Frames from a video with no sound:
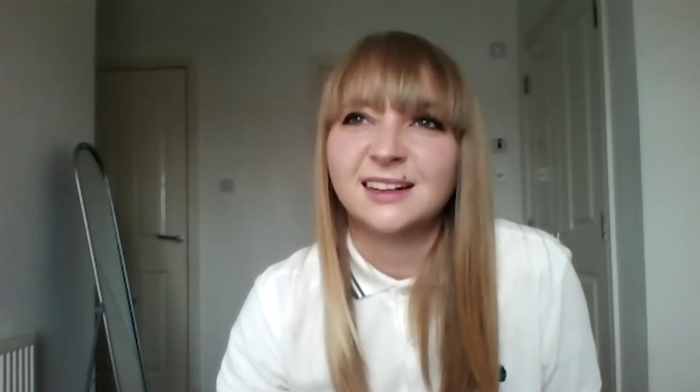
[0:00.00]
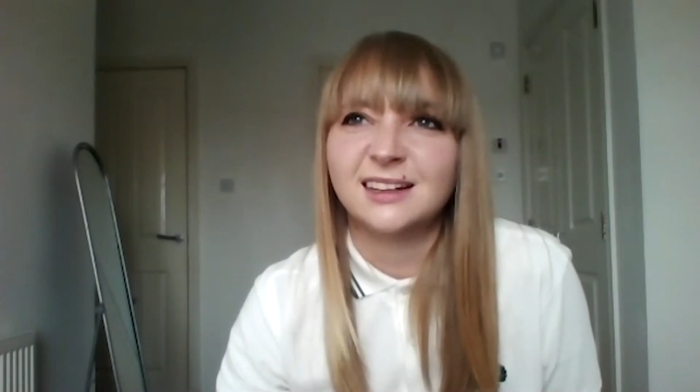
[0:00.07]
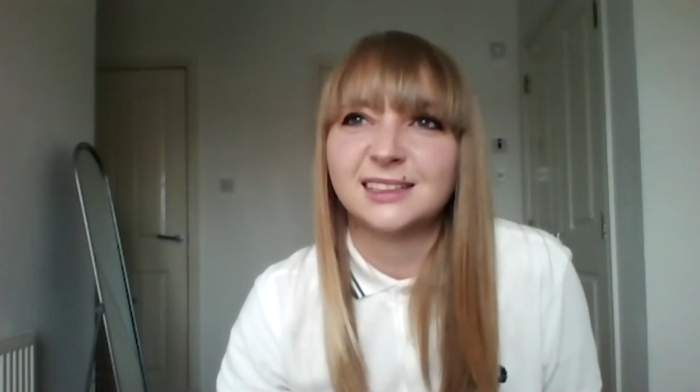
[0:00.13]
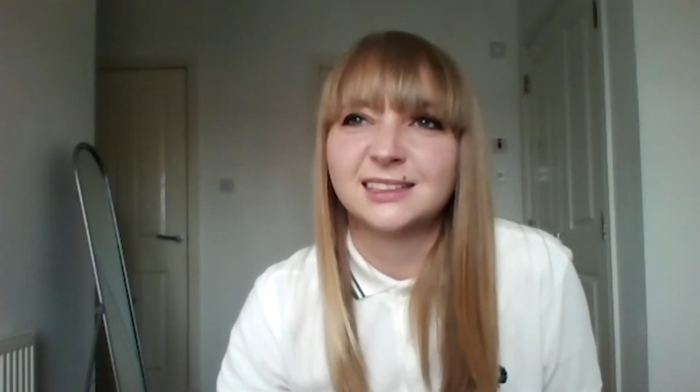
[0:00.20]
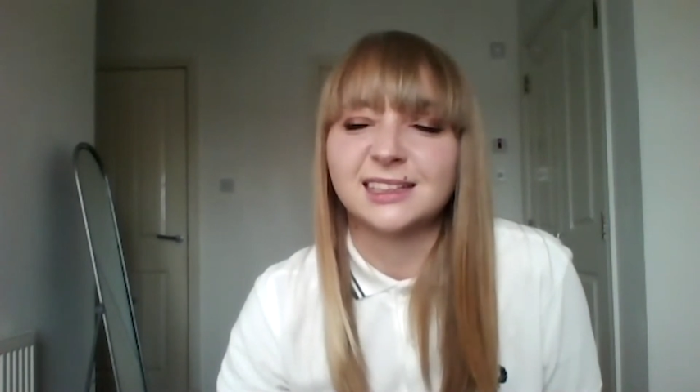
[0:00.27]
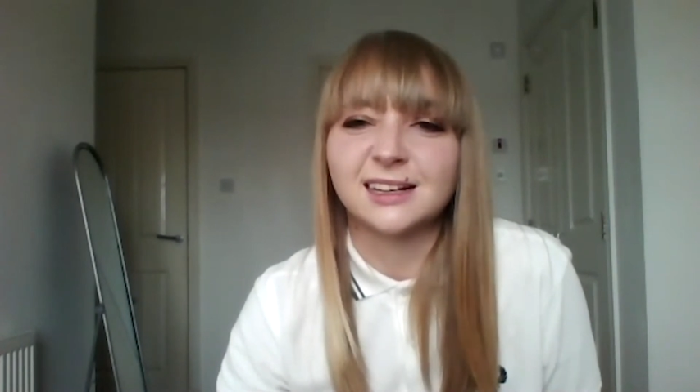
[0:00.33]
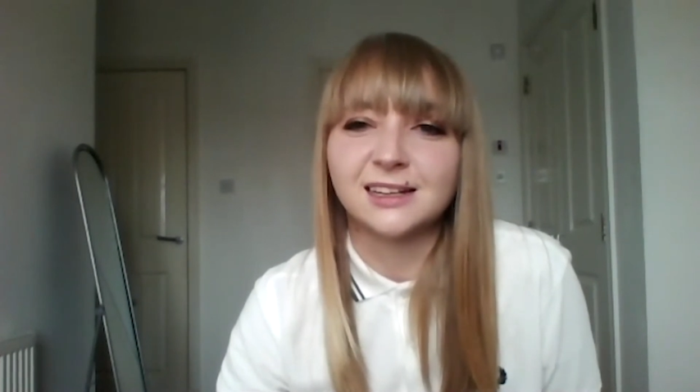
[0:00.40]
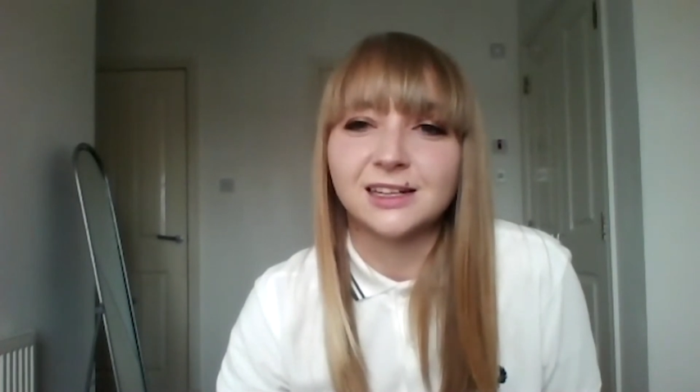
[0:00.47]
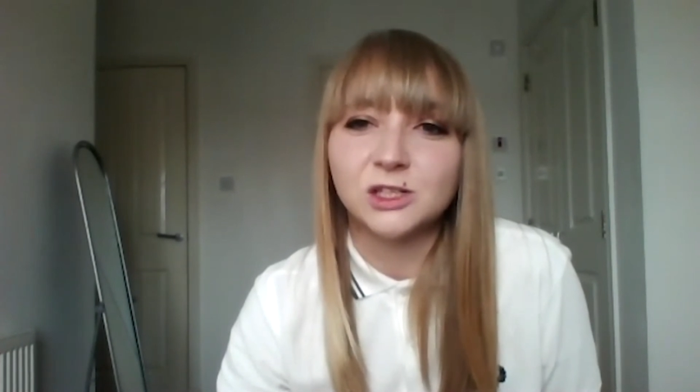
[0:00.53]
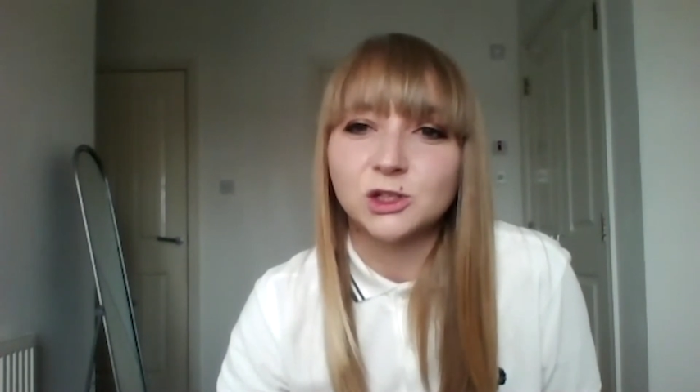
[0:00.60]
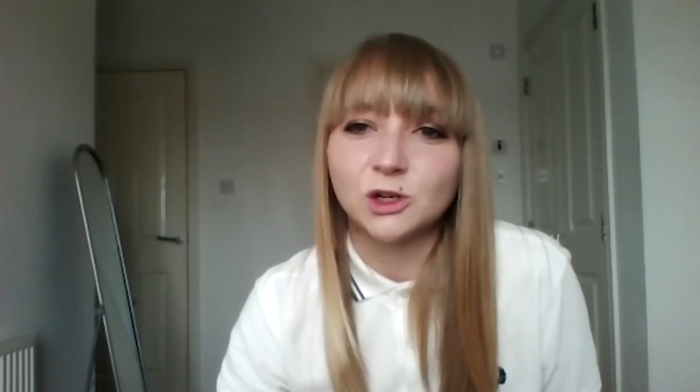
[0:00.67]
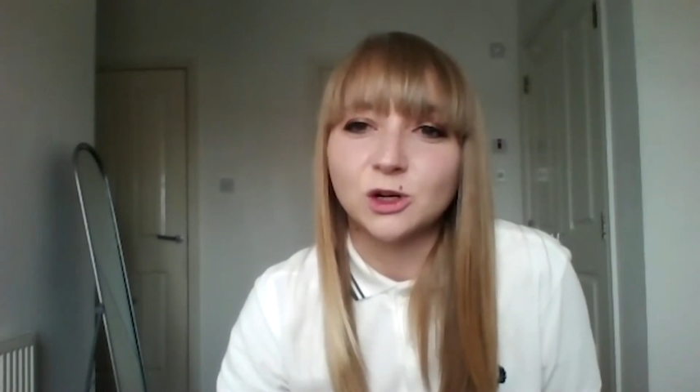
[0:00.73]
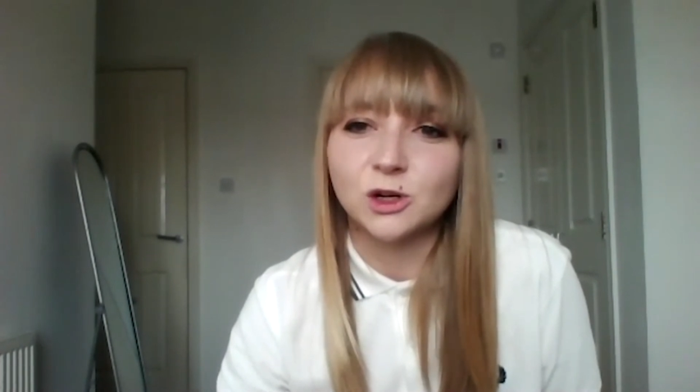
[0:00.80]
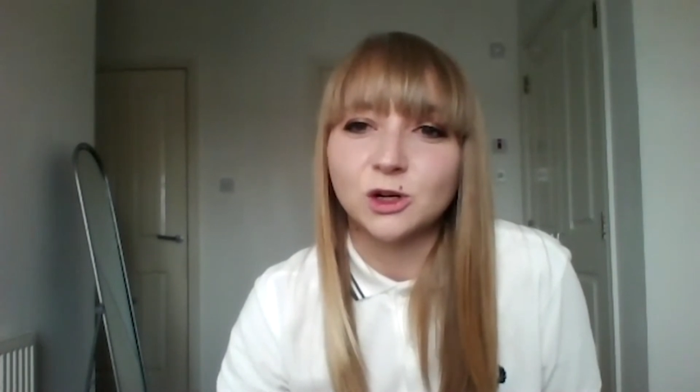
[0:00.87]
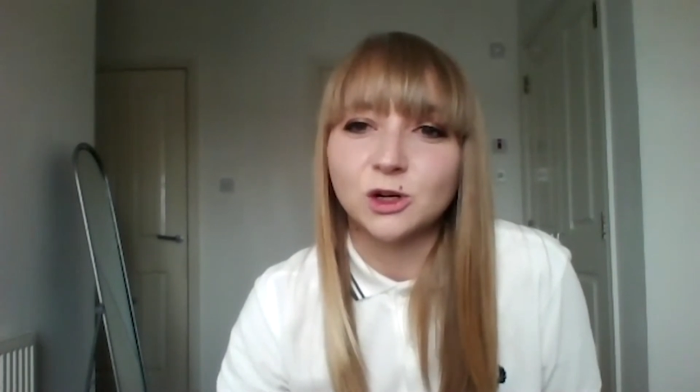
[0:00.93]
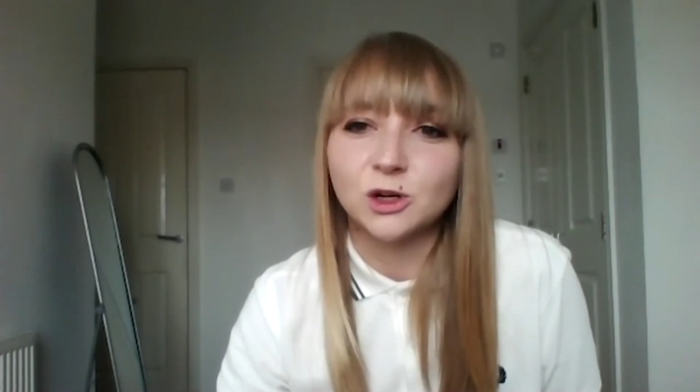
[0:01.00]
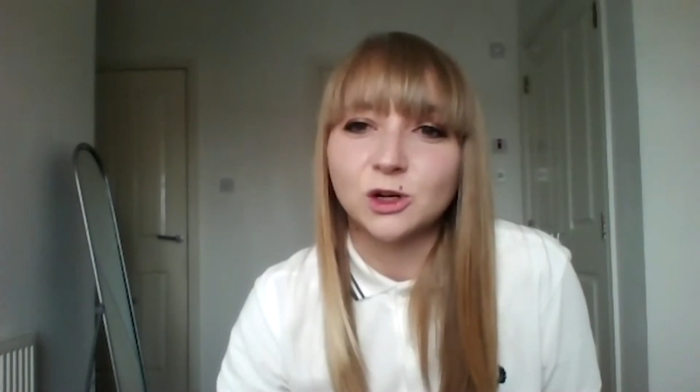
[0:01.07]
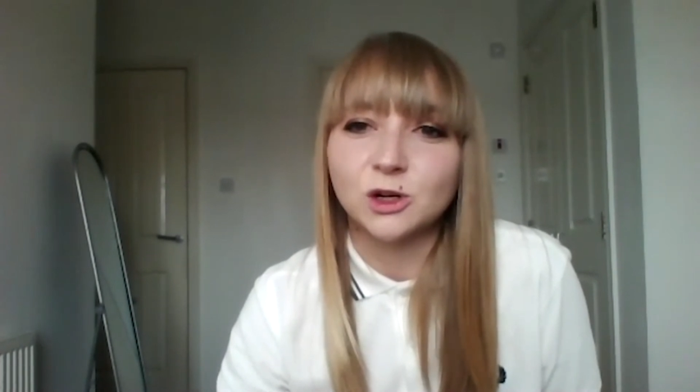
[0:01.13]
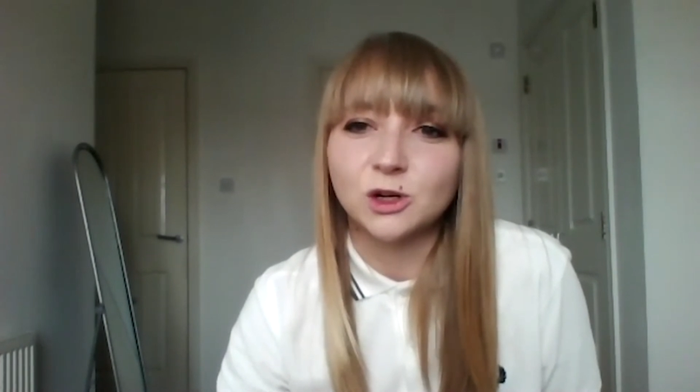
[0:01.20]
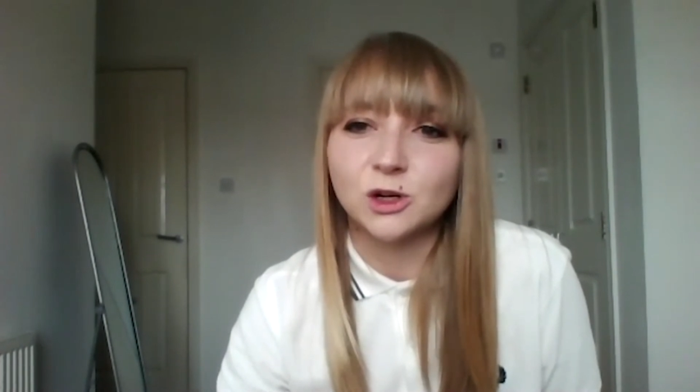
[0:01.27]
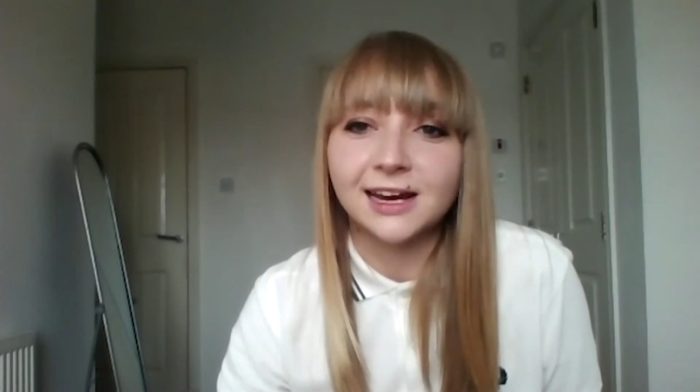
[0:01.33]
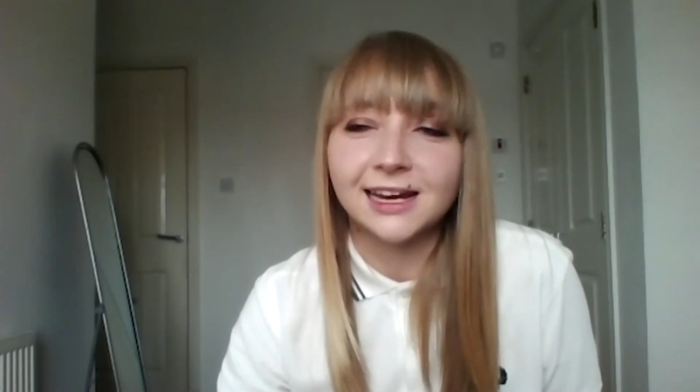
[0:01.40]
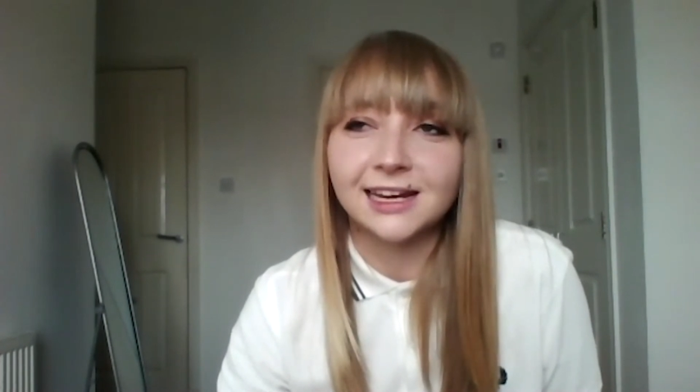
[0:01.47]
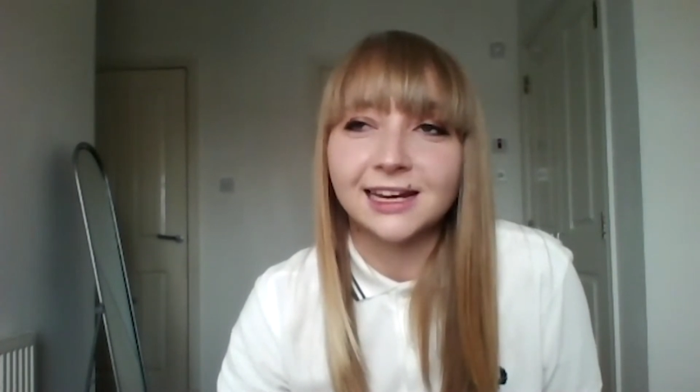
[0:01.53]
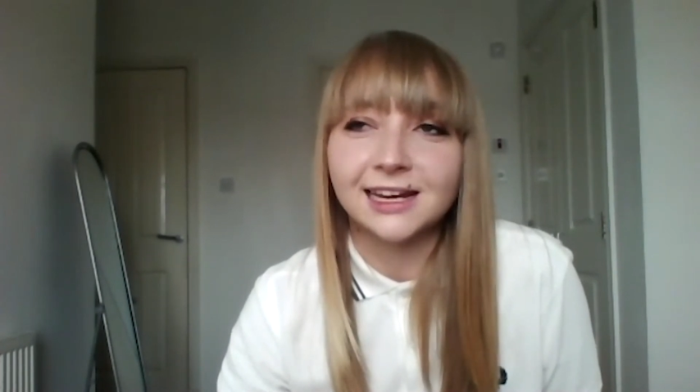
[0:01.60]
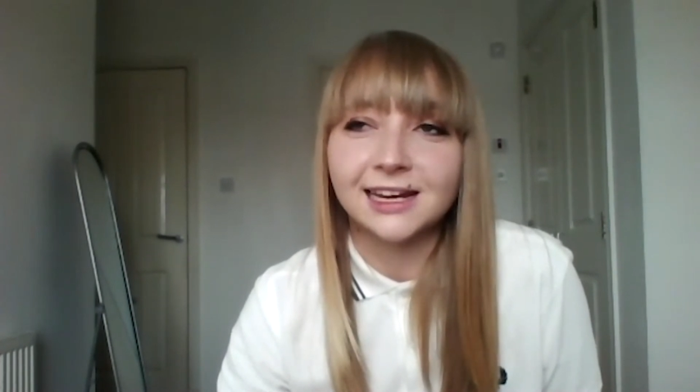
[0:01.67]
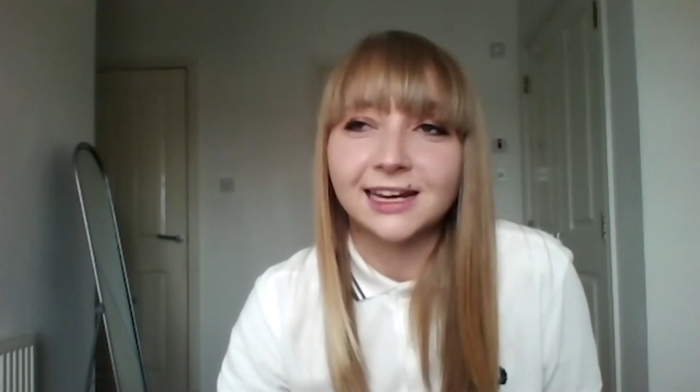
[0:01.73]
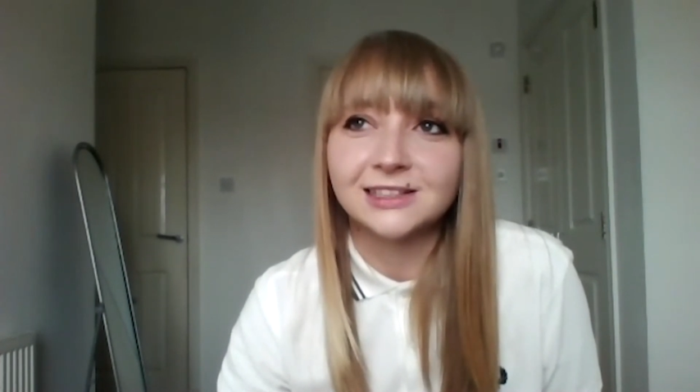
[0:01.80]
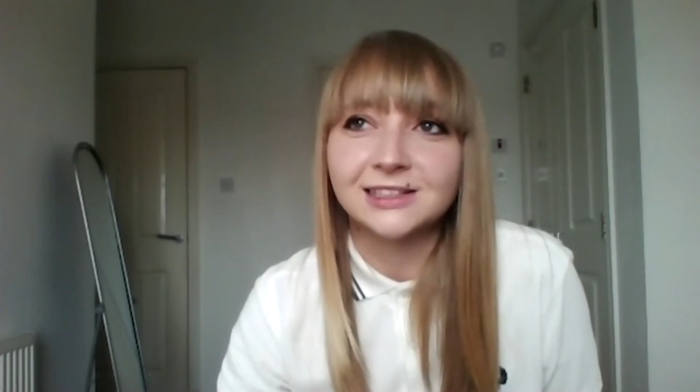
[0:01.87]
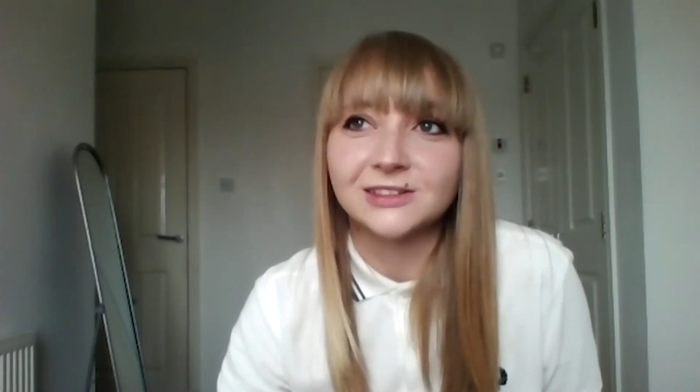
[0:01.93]
stuck in a job that isn't that
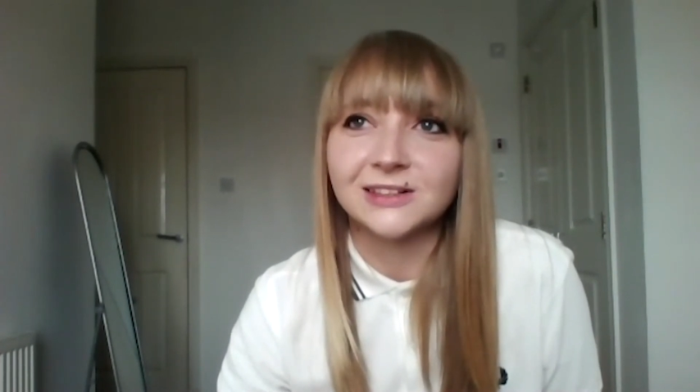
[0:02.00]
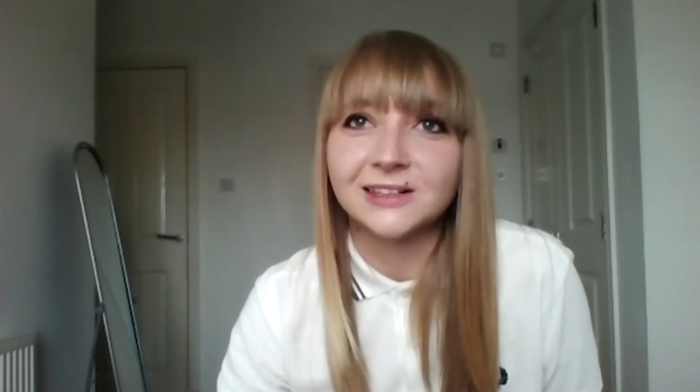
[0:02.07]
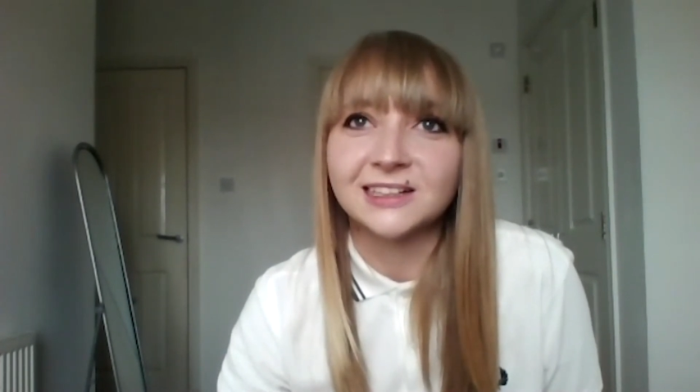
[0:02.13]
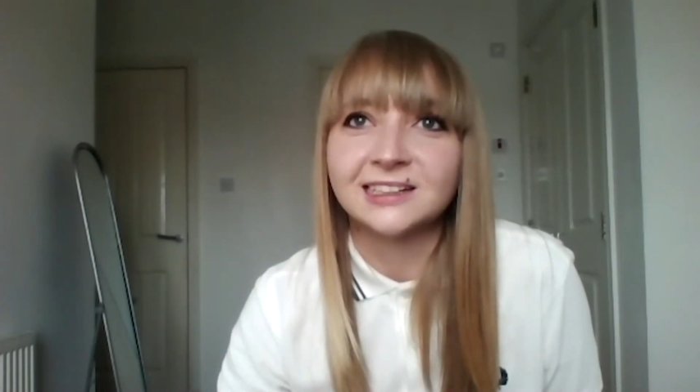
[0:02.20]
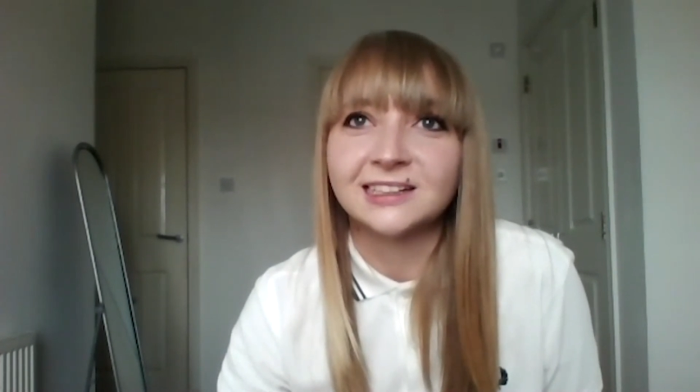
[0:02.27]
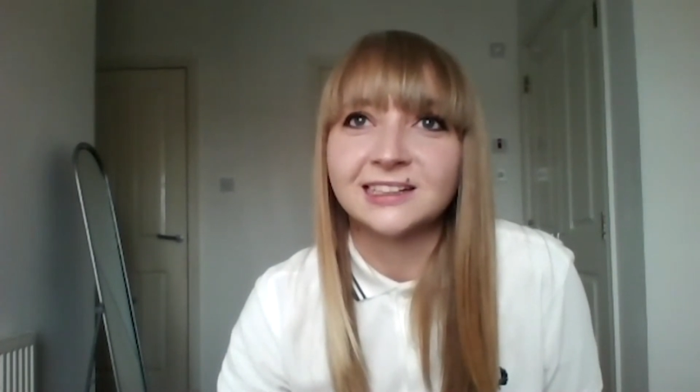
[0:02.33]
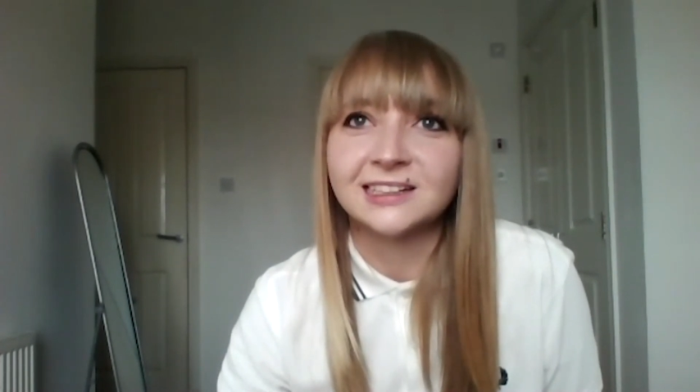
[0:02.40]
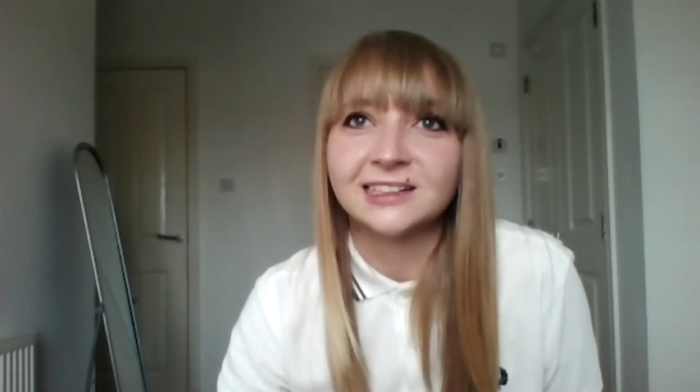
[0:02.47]
great, or